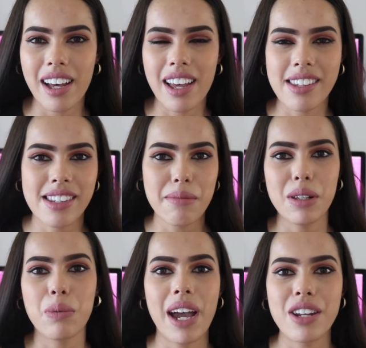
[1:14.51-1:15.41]
a
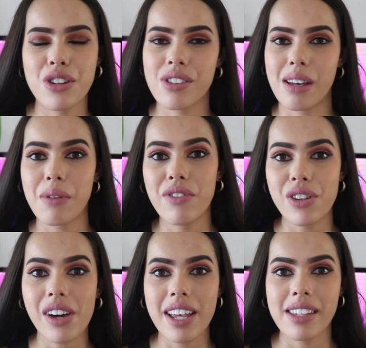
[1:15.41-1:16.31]
similar way to some of you
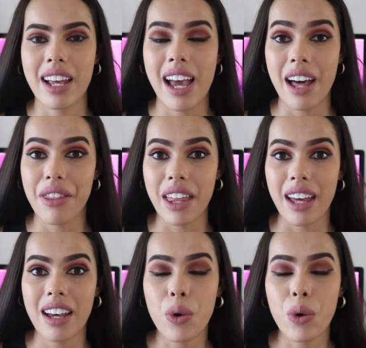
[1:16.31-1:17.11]
guys that are out there,